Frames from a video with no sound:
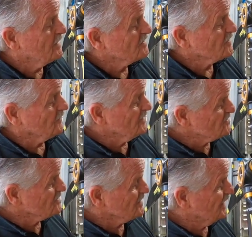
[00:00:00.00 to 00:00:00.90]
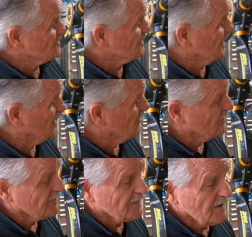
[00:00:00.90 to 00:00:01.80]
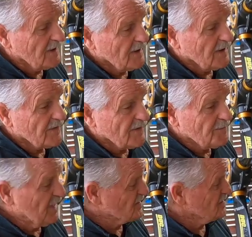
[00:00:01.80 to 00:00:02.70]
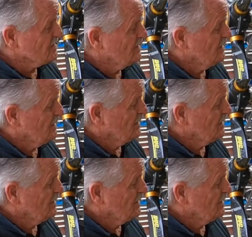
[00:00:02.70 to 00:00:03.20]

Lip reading: So this takes care of the mess